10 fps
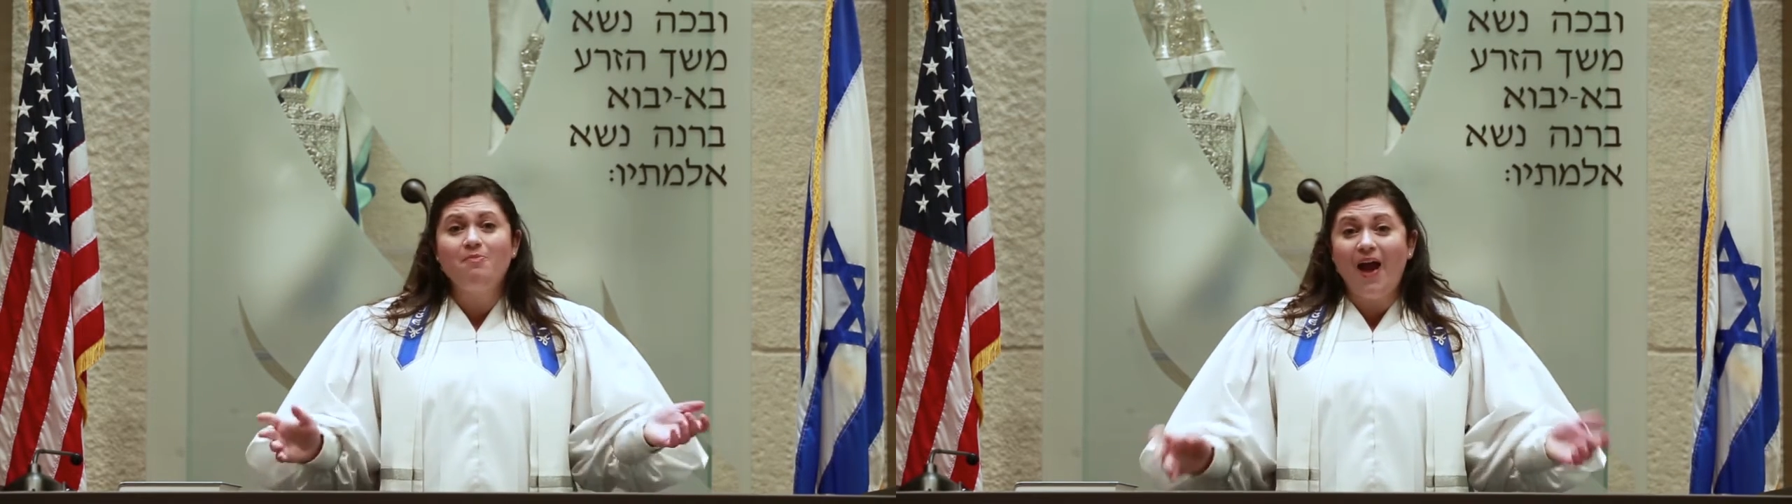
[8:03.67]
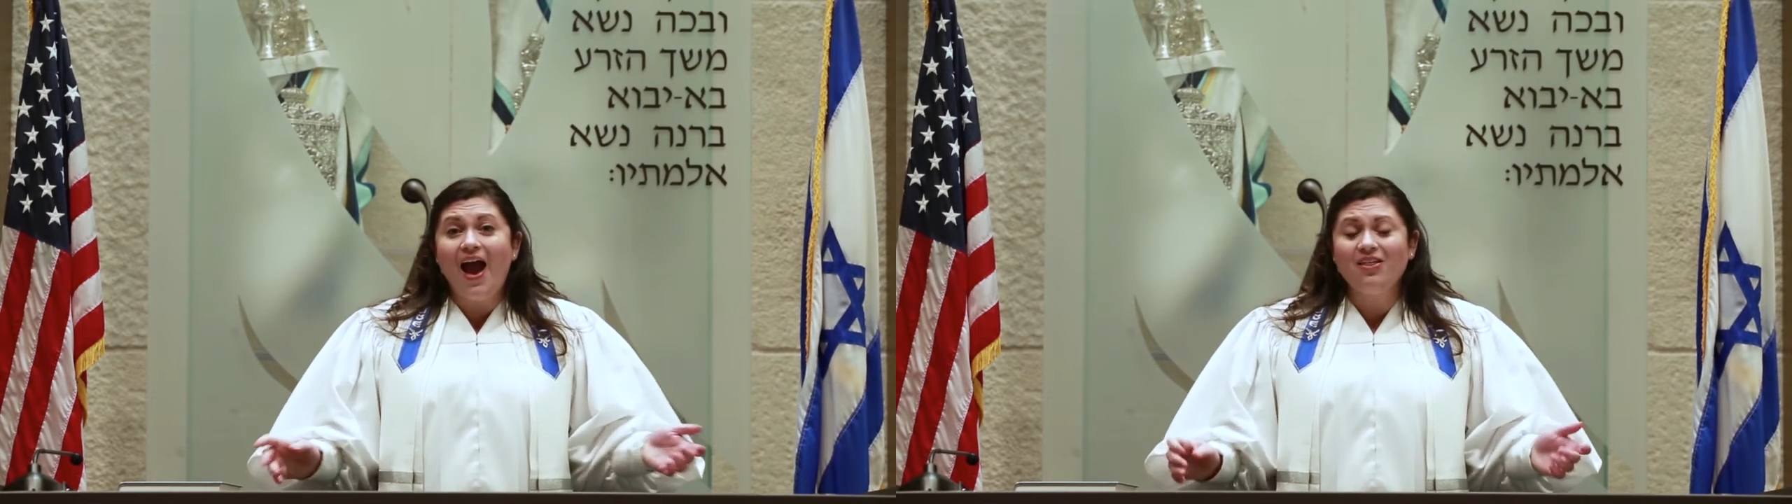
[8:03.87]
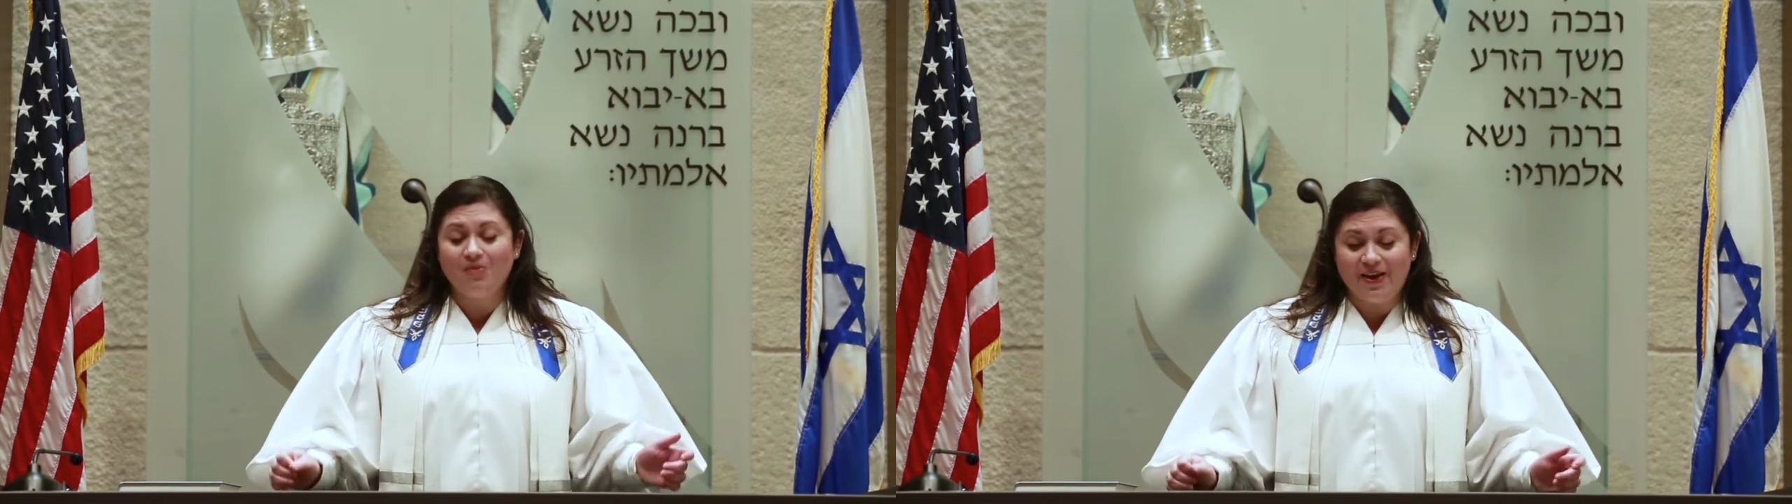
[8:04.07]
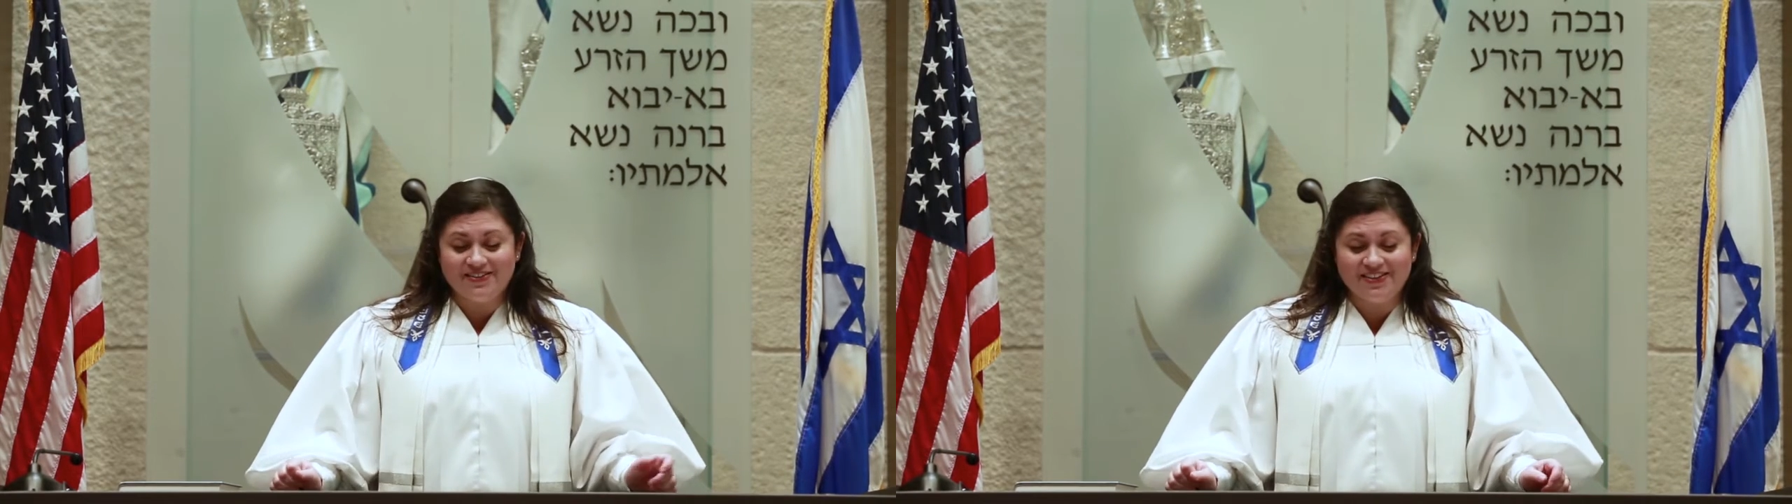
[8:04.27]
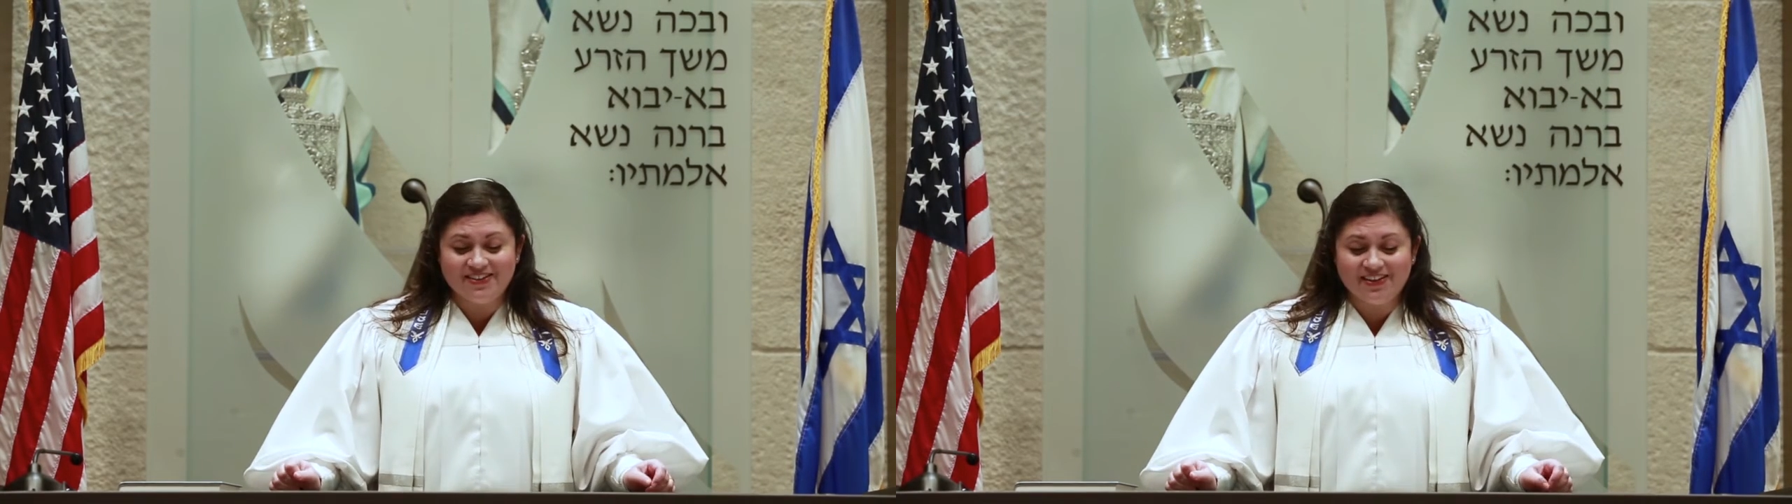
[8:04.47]

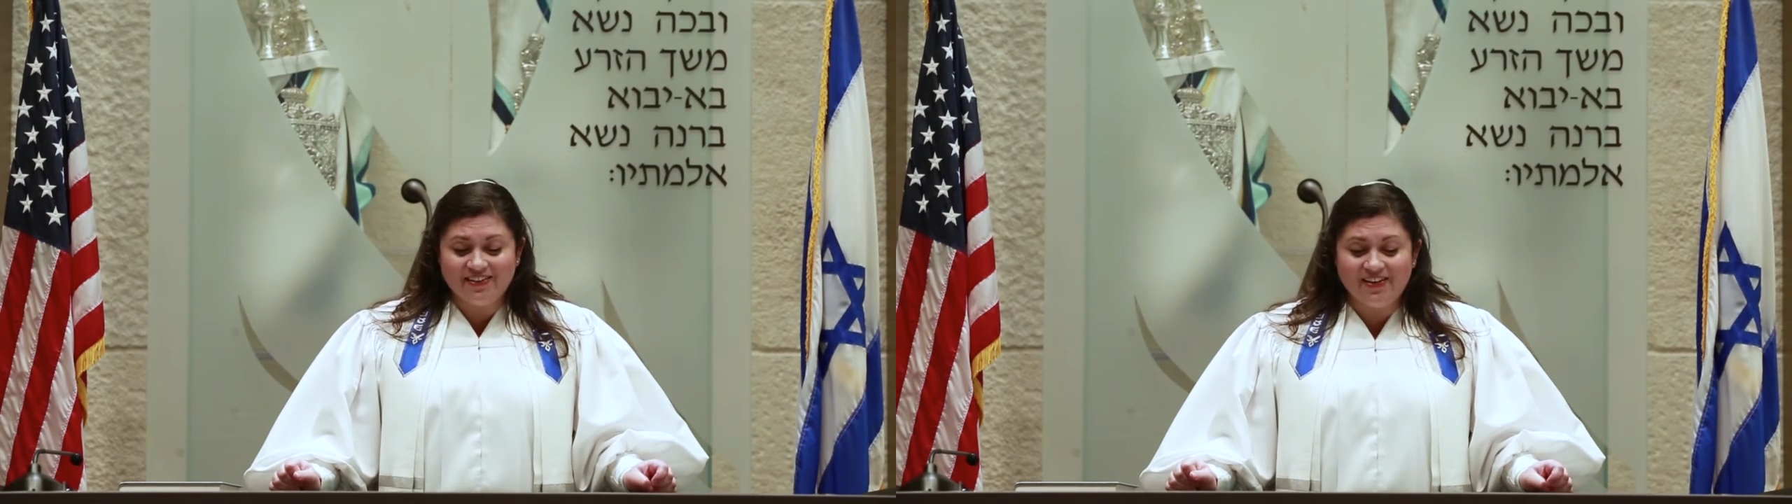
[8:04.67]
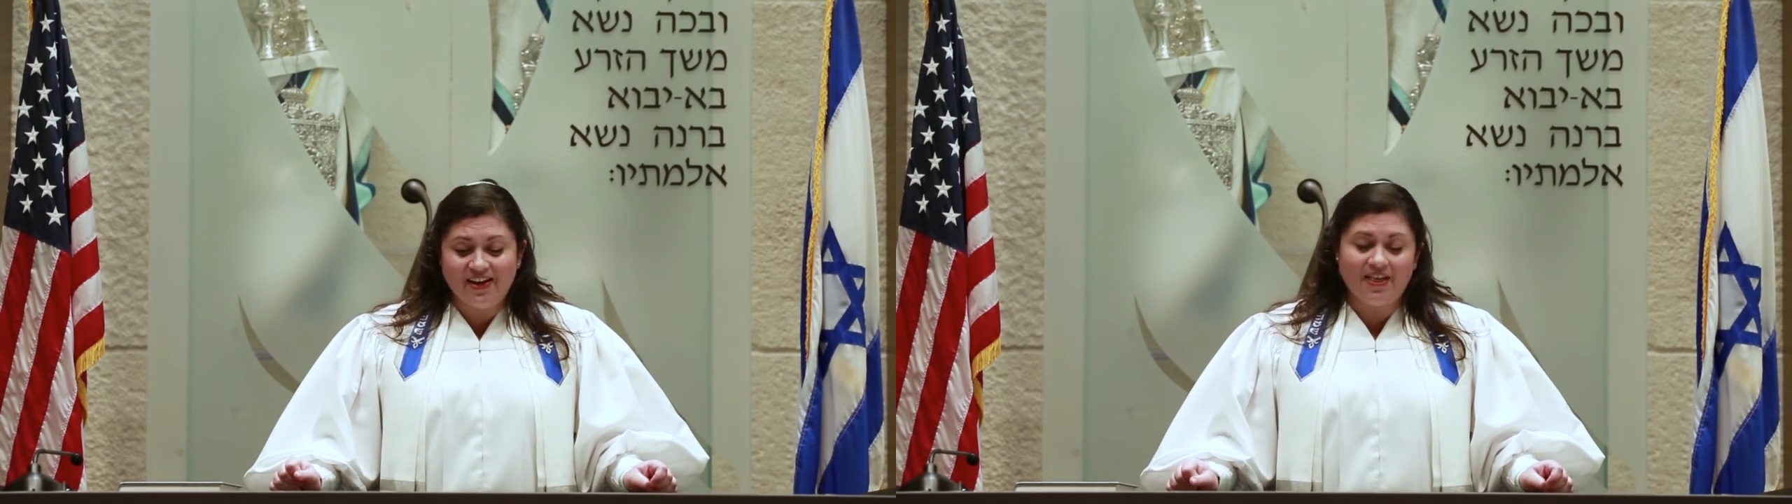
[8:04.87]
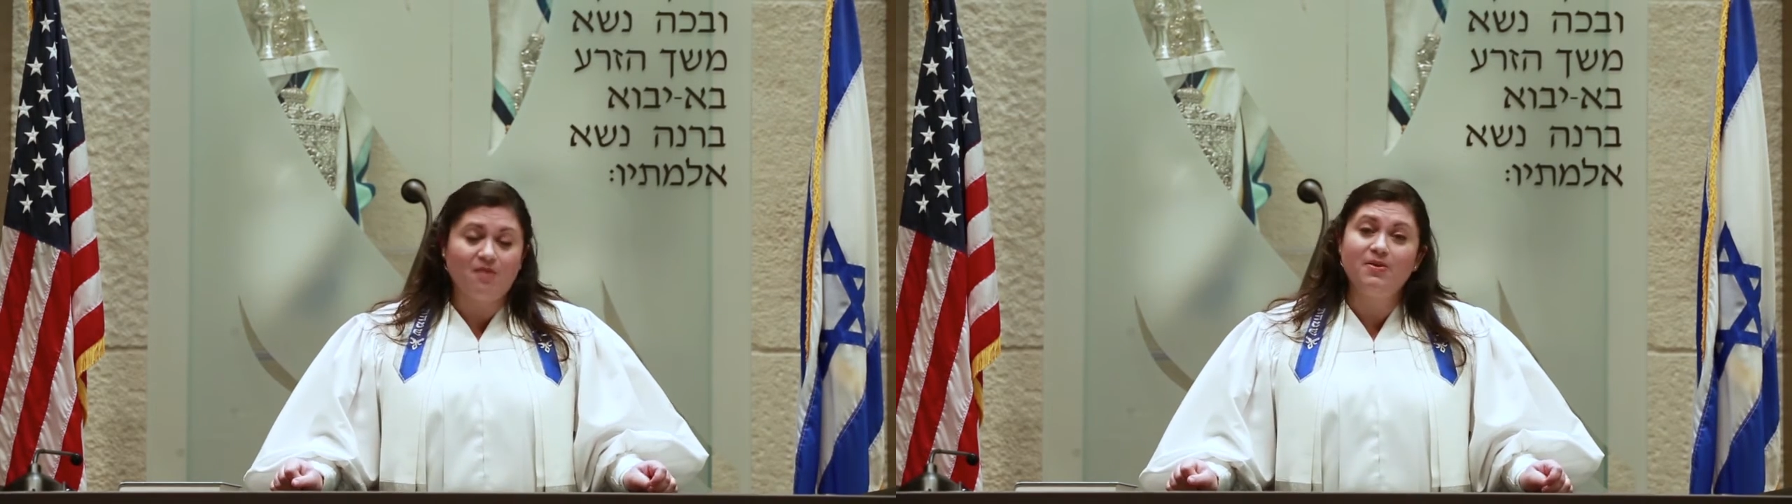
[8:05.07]
pathways into learning that